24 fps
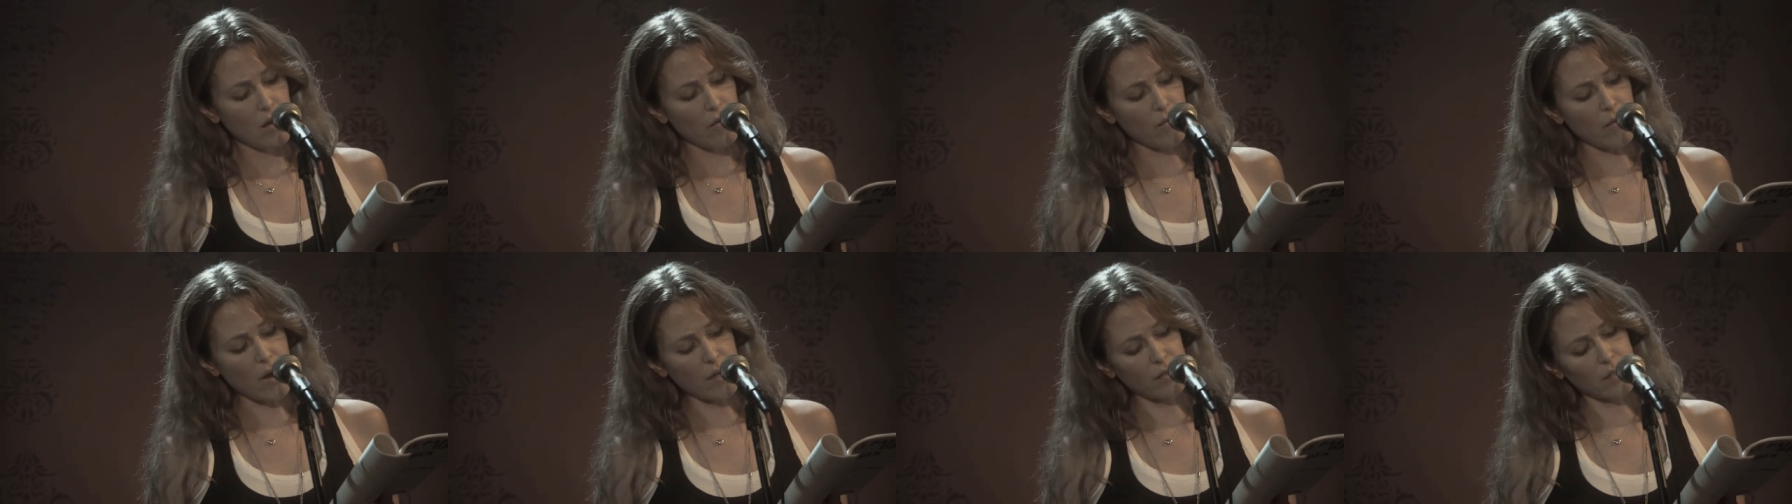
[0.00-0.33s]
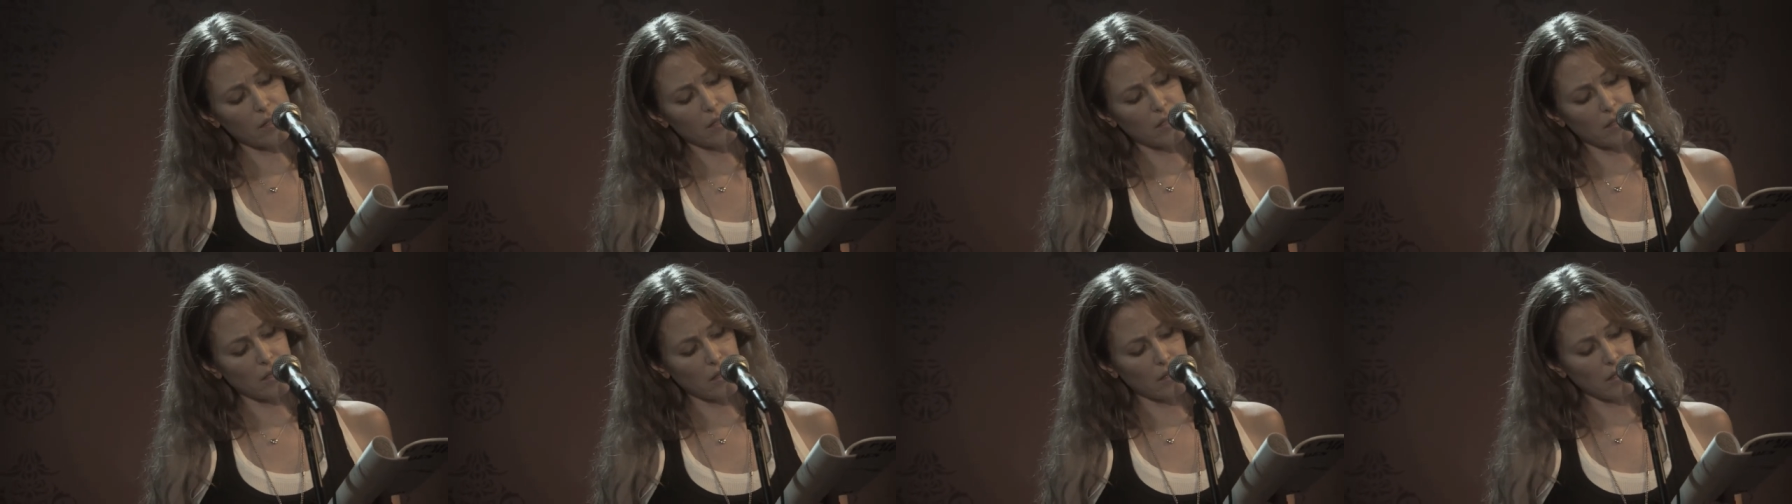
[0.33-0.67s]
round
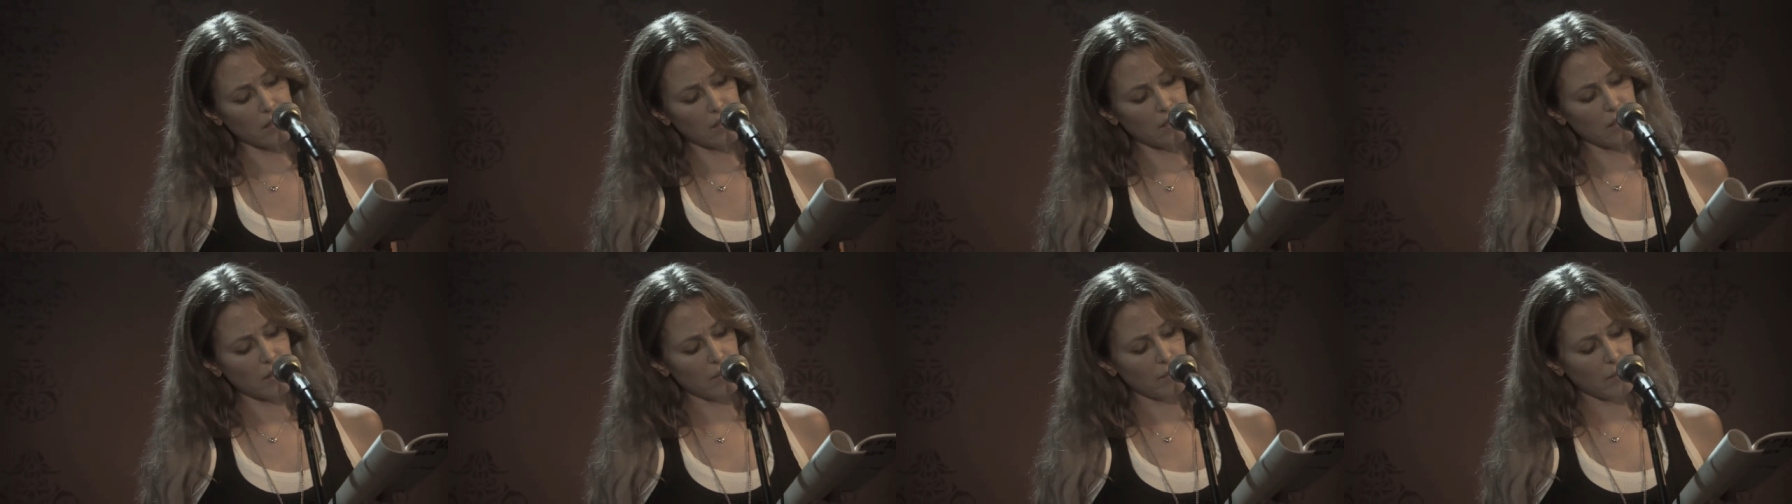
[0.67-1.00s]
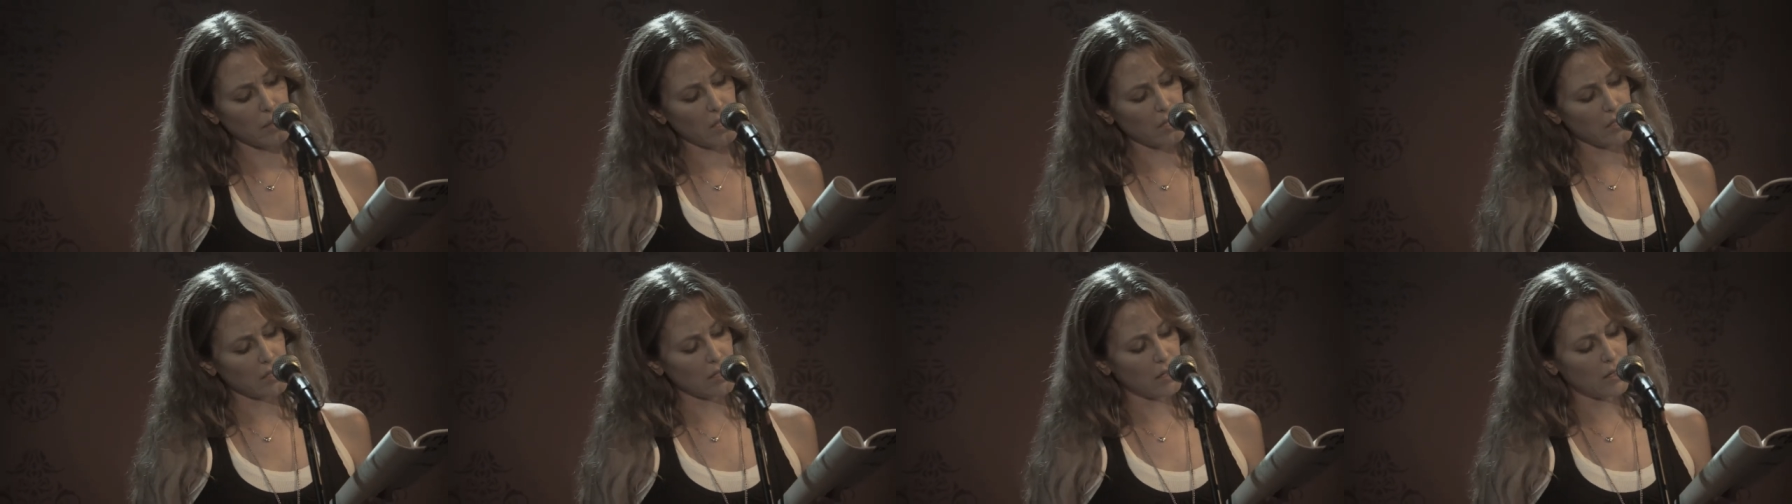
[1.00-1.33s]
the silly
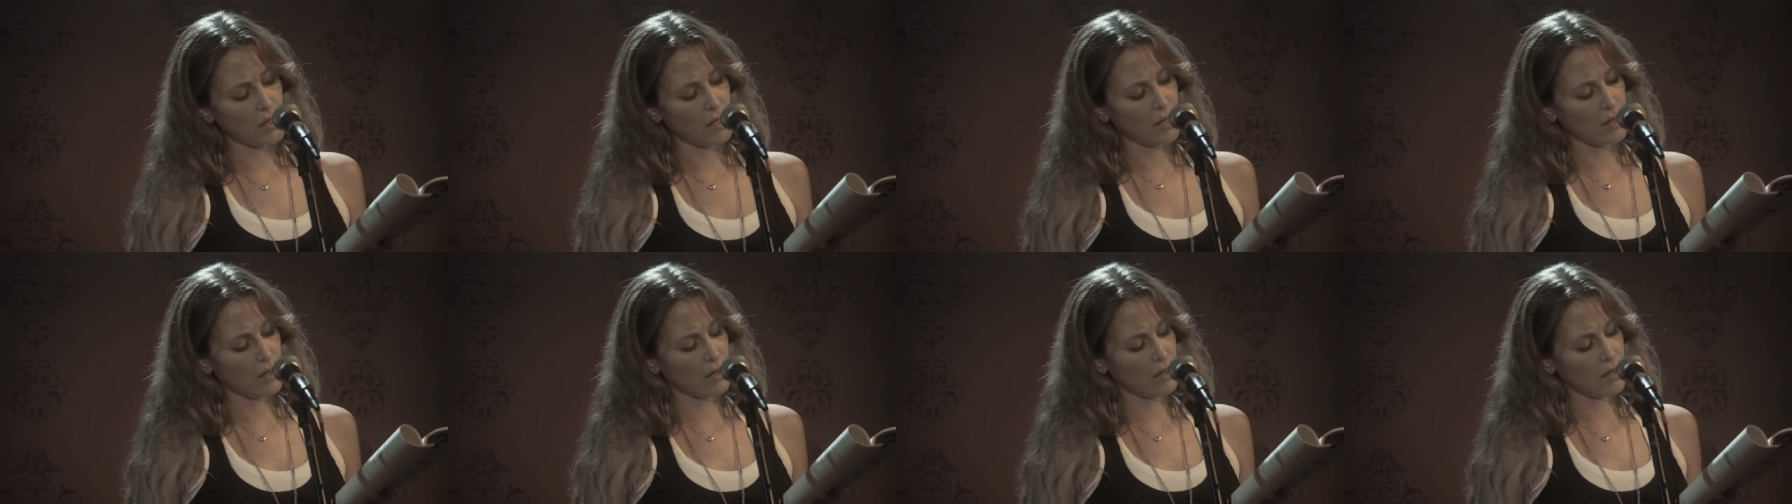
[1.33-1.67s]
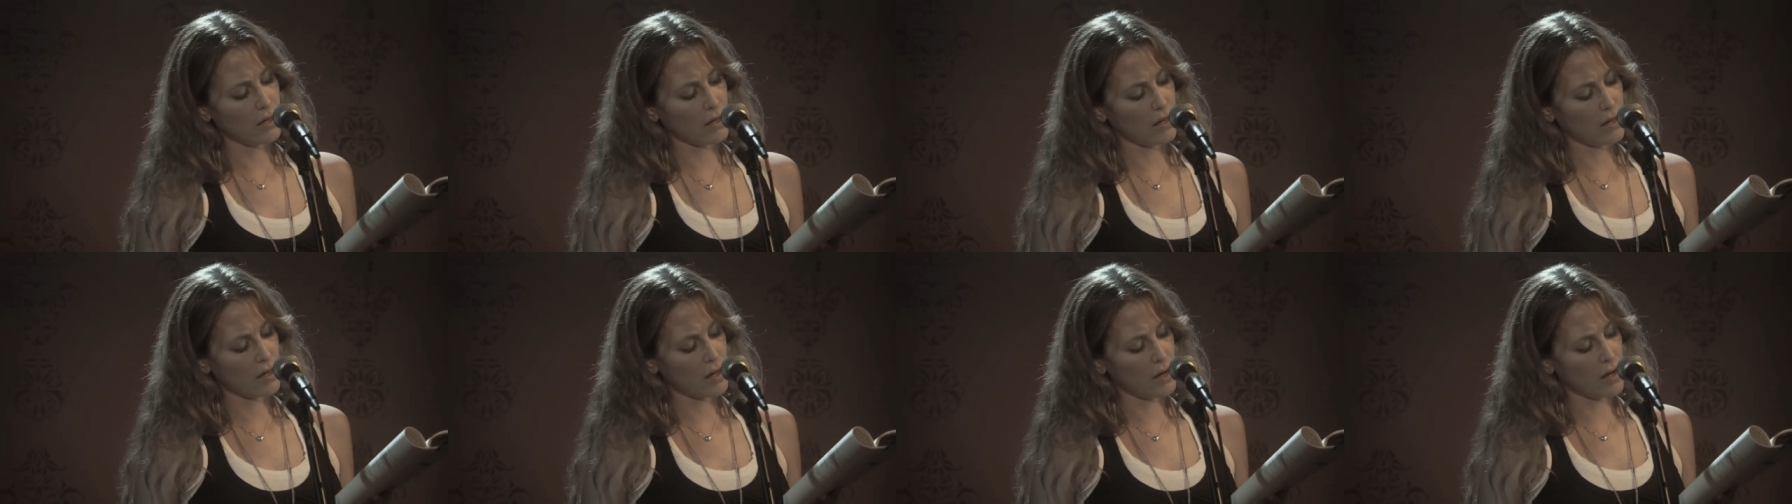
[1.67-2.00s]
simplicity
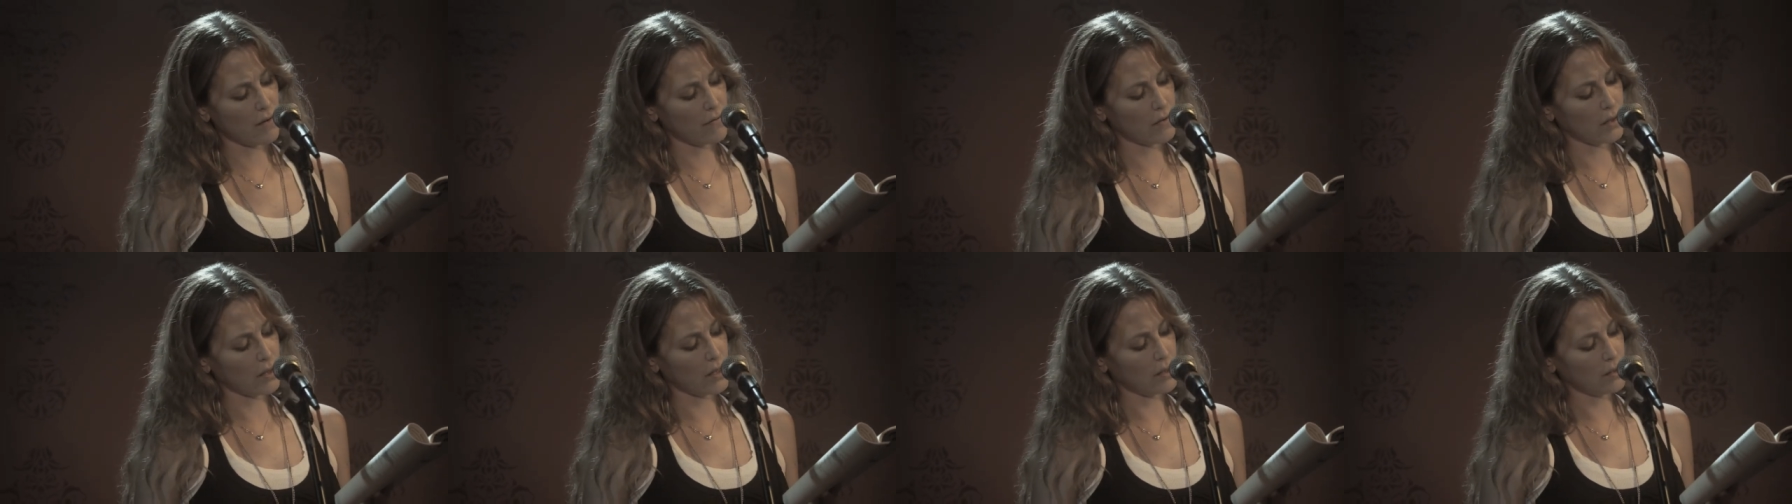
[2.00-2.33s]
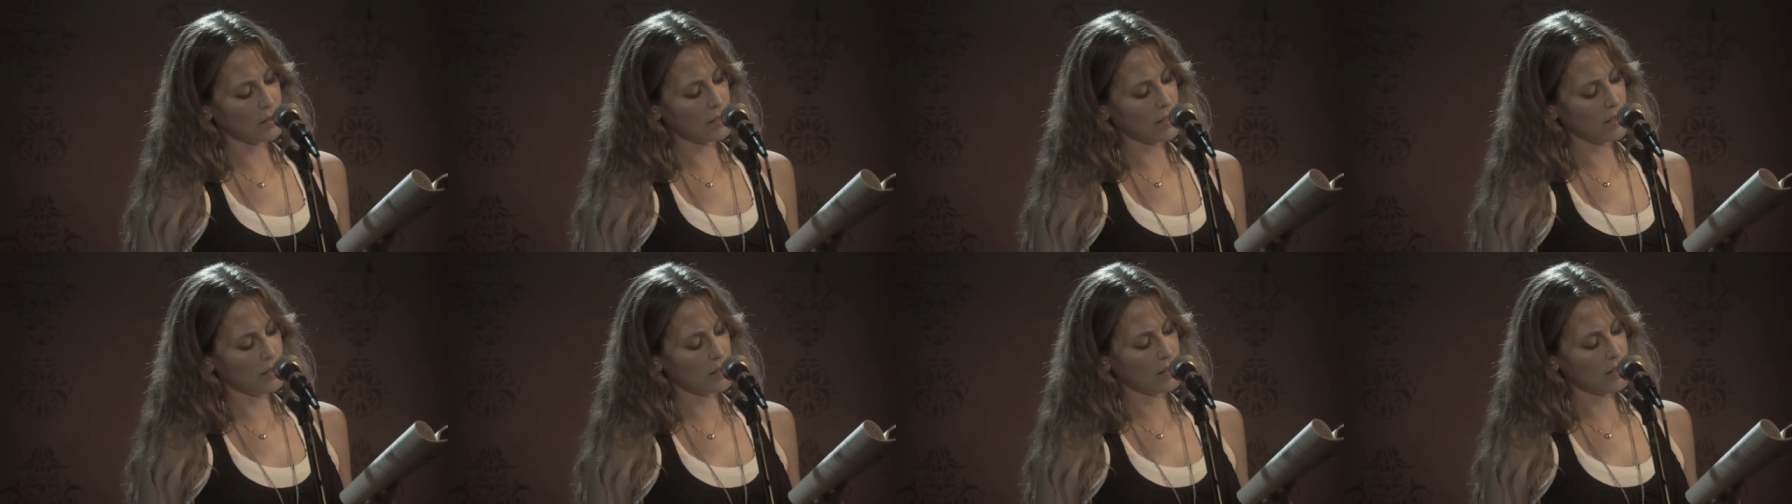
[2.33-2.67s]
of a
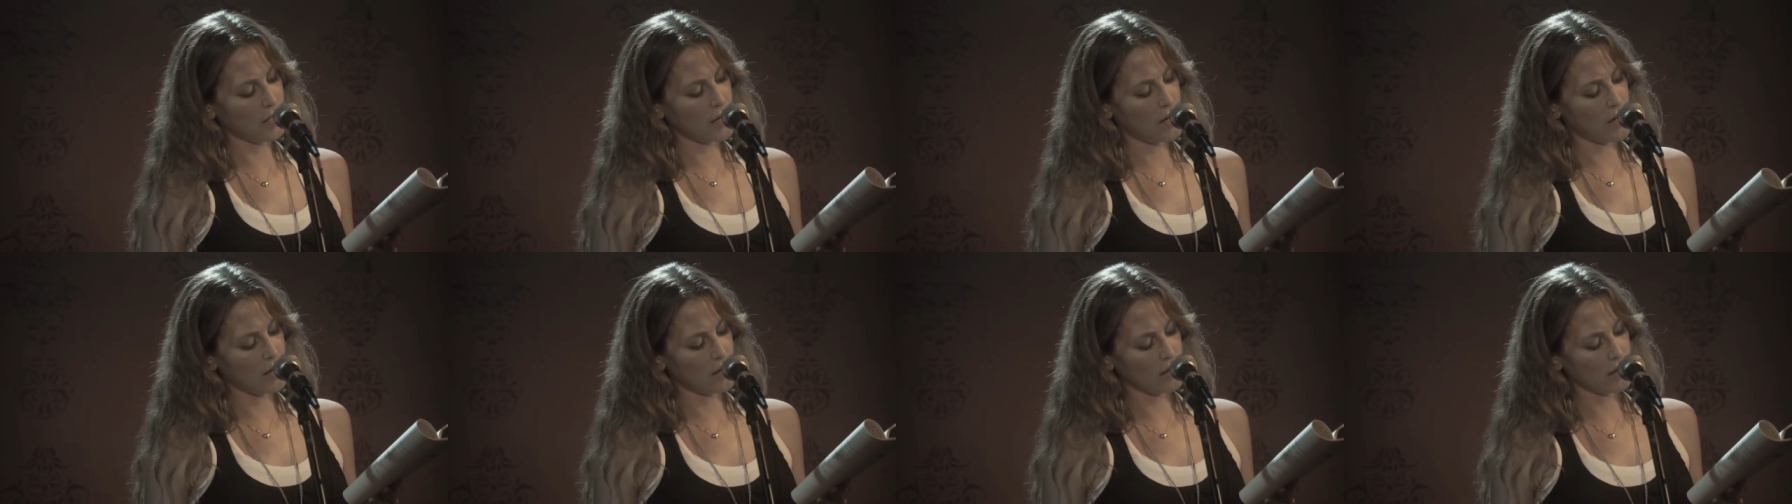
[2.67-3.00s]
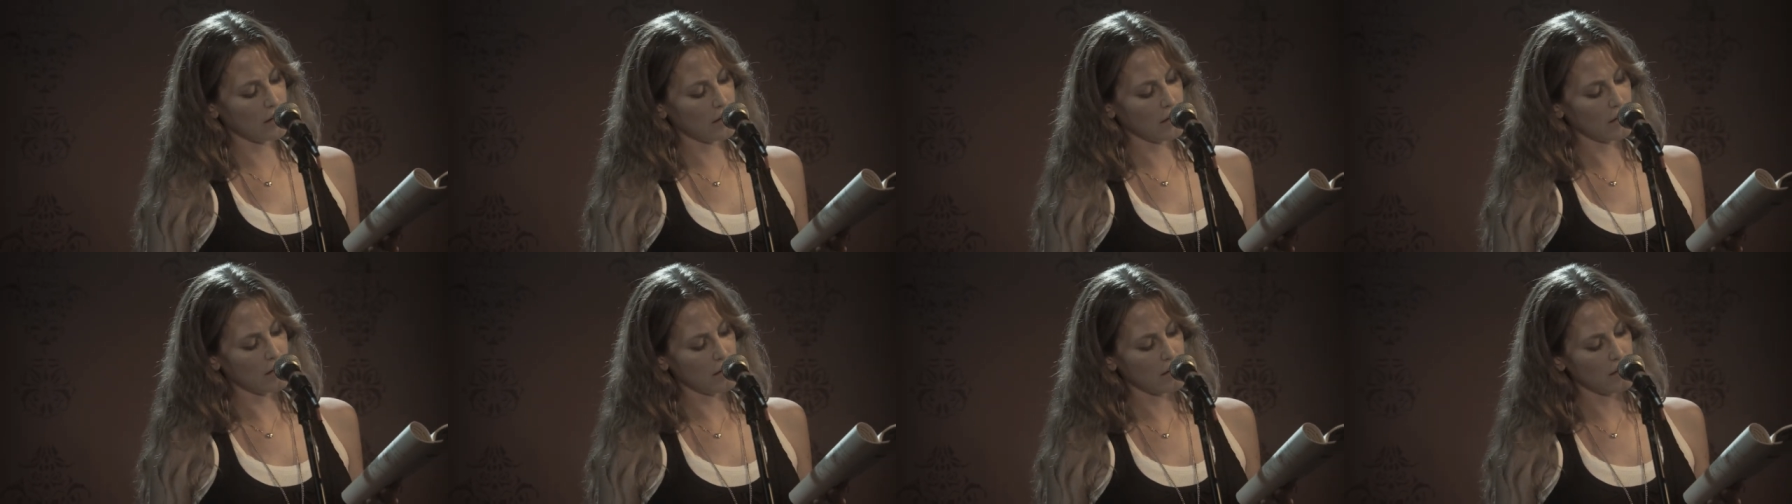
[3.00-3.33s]
lilted
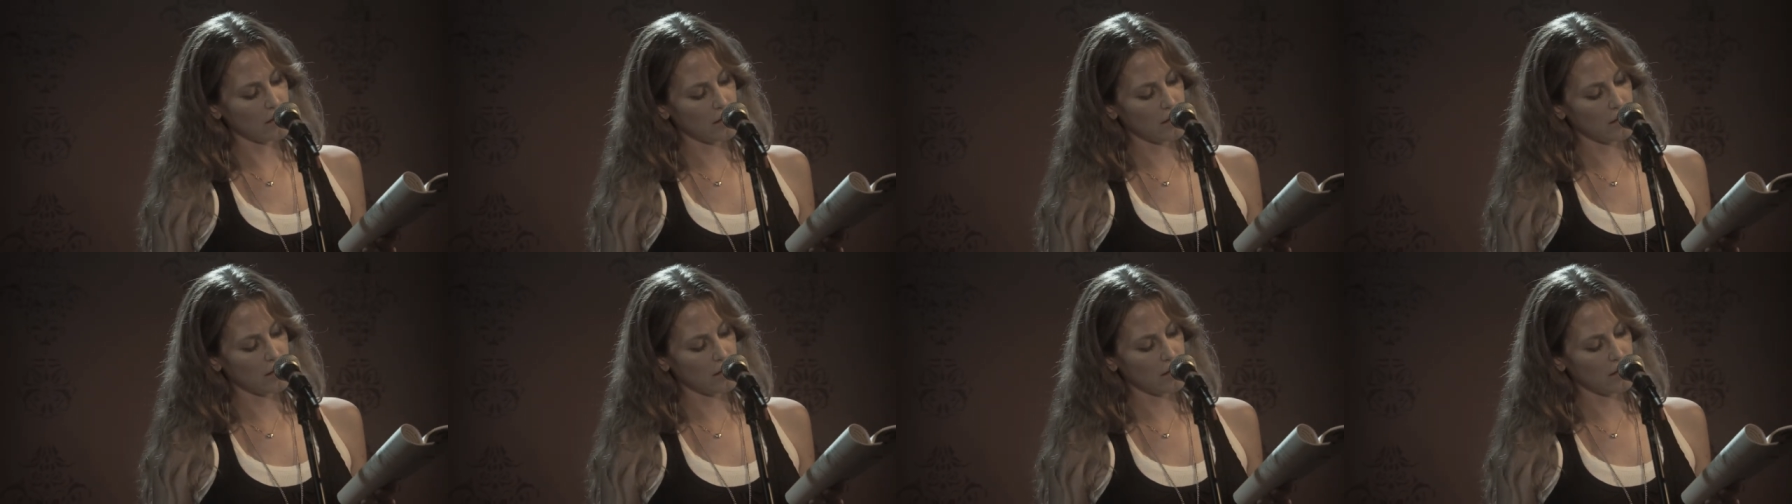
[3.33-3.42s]
tongue